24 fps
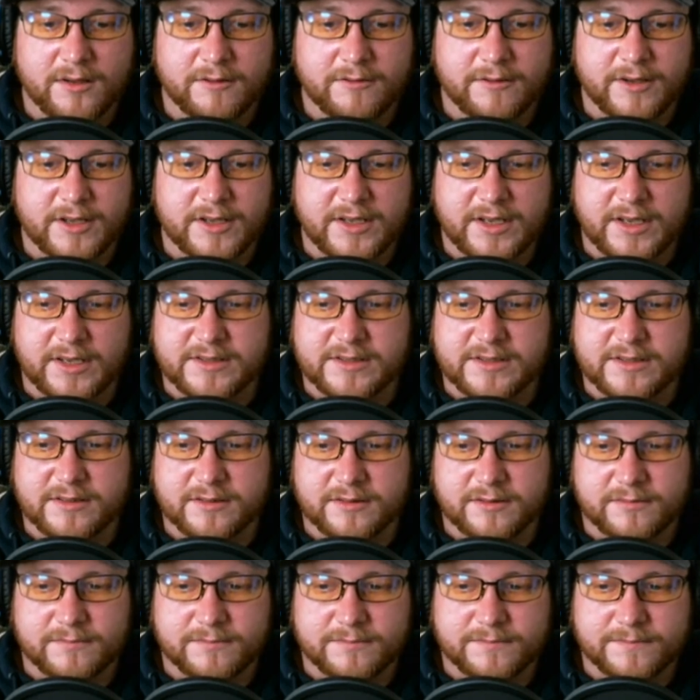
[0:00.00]
Fantastic.
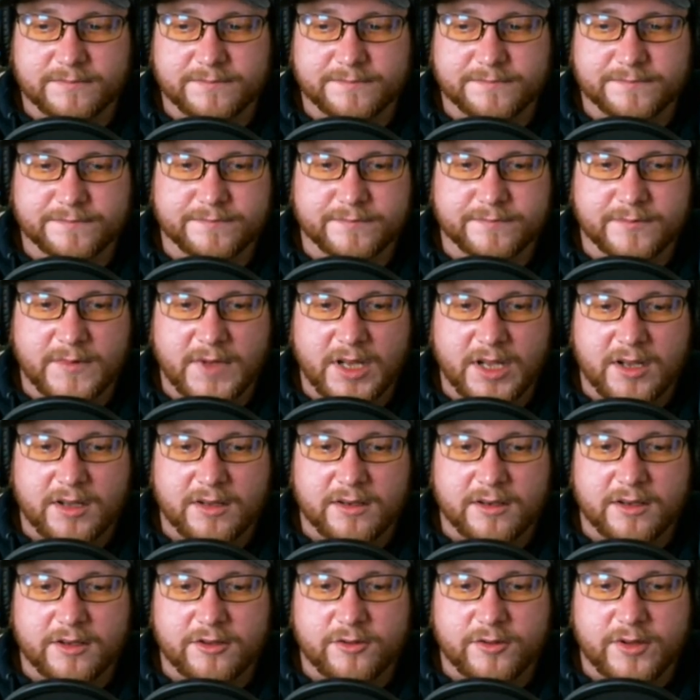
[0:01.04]

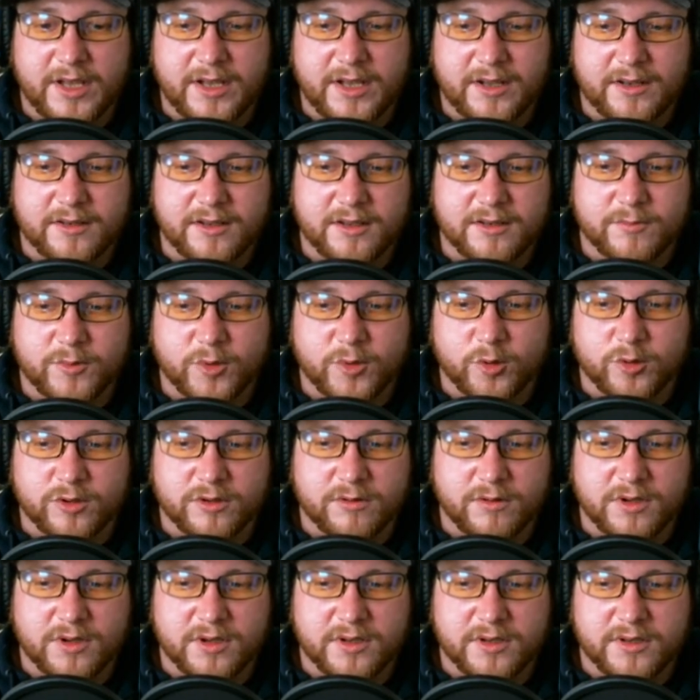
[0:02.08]
Now you can get poor
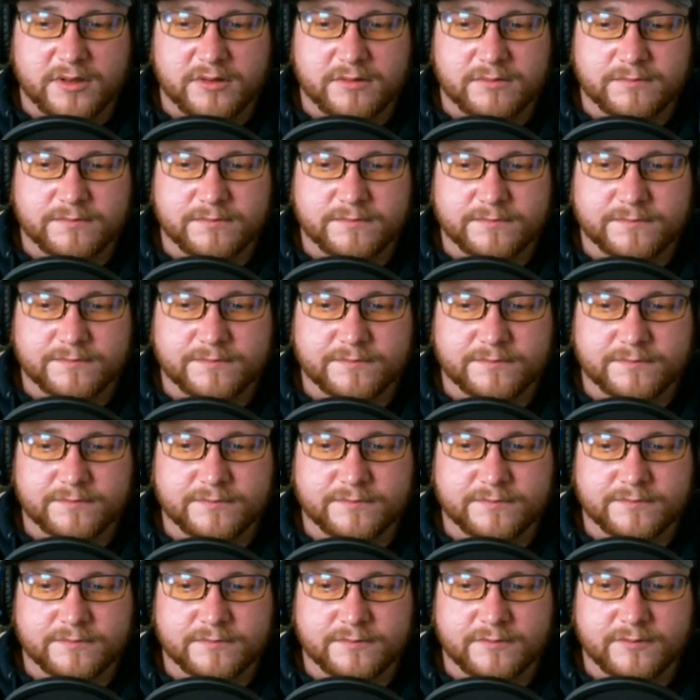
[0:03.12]
quality
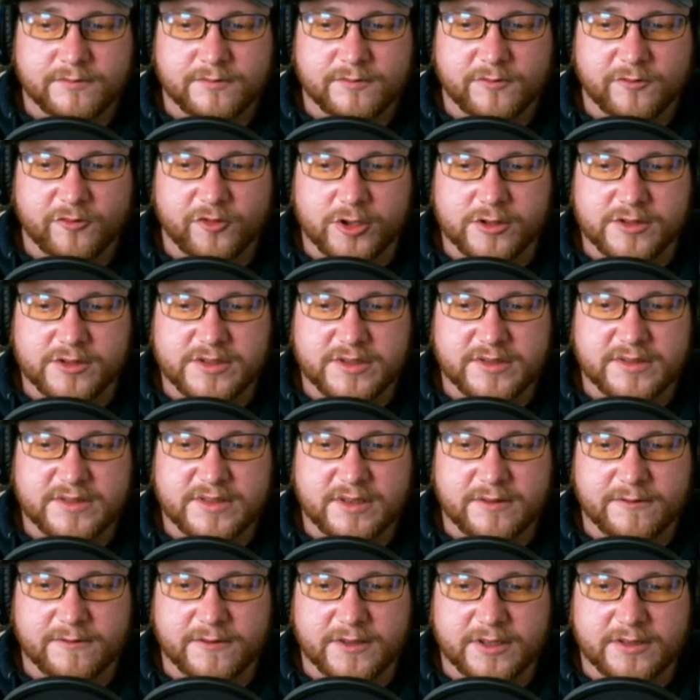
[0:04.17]
versions
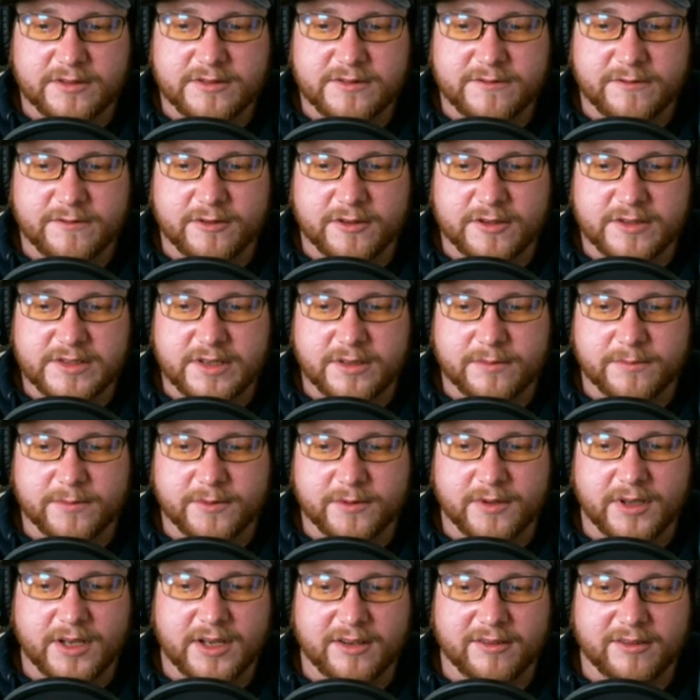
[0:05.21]
of these. For
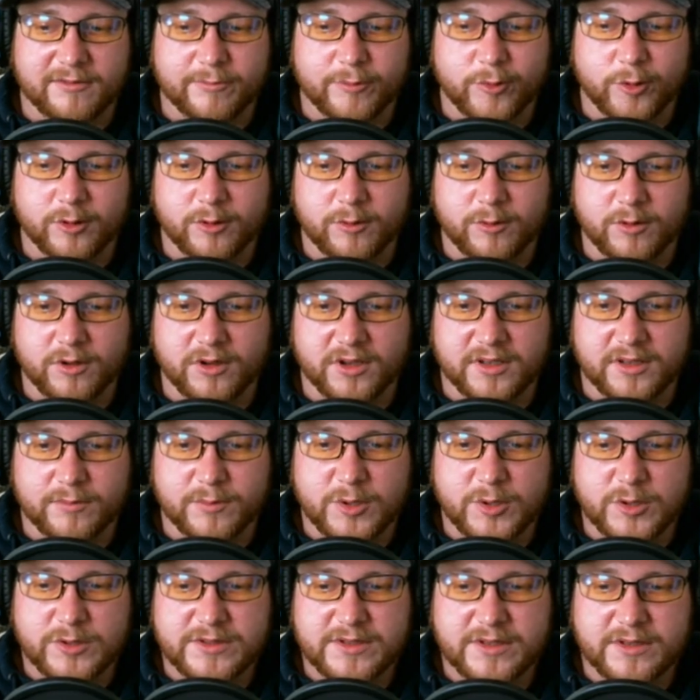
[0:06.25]
example, I have poor quality
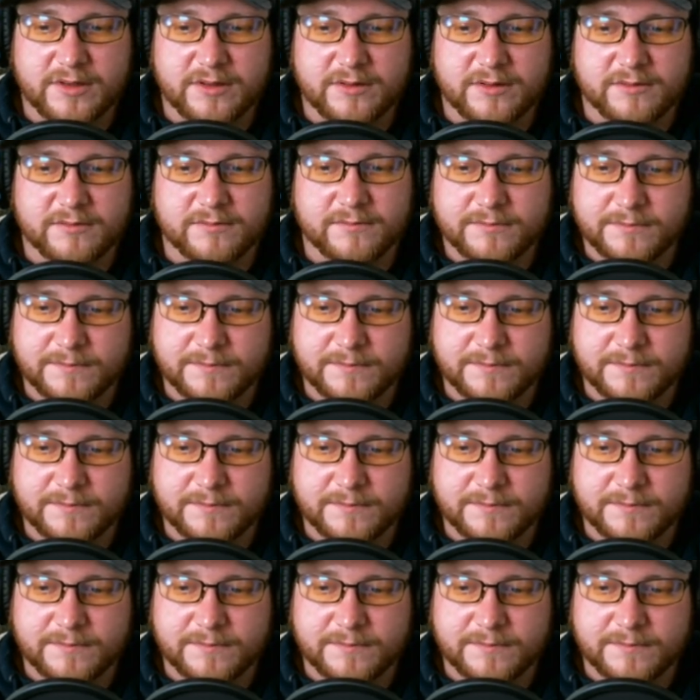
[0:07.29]
boots here.